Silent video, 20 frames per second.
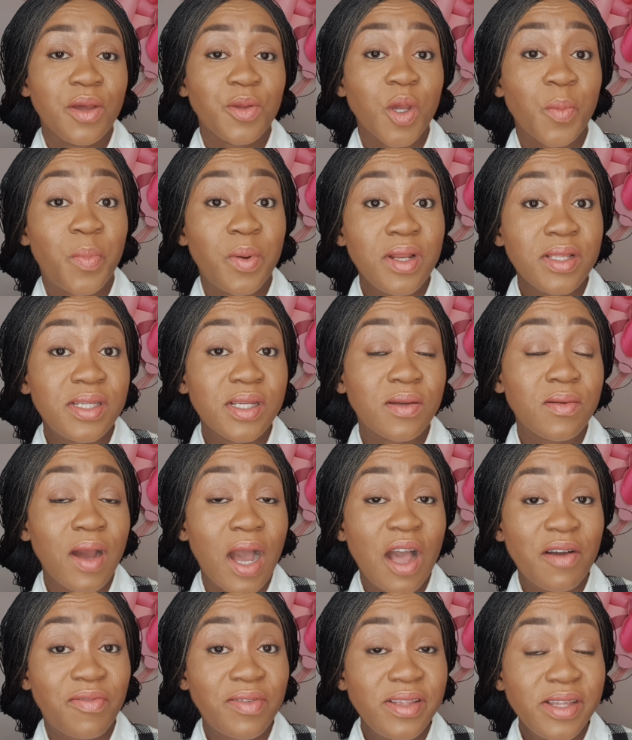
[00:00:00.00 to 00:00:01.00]
your political
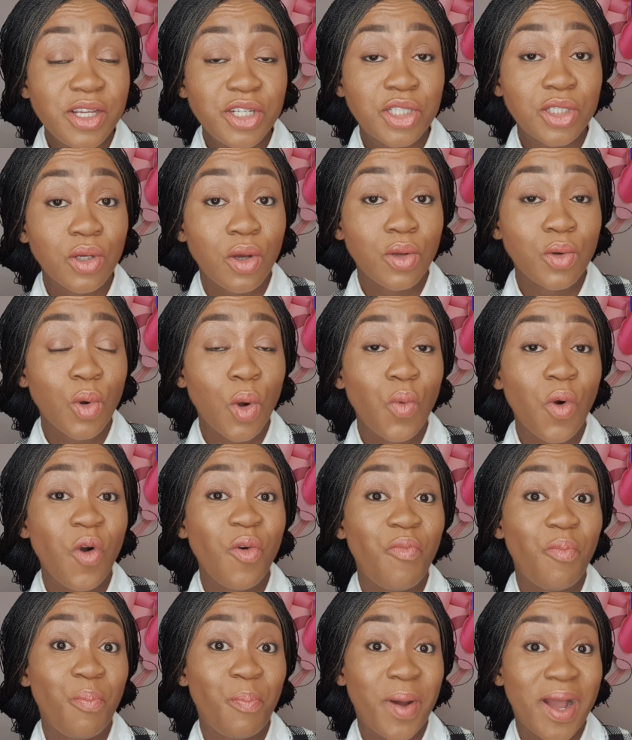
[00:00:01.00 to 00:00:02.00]
affiliation or
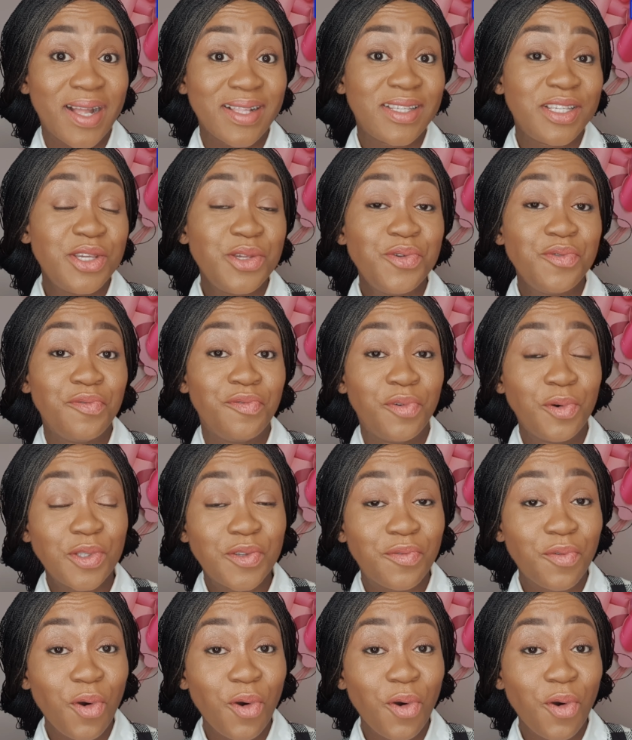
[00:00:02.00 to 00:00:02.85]
what party you vote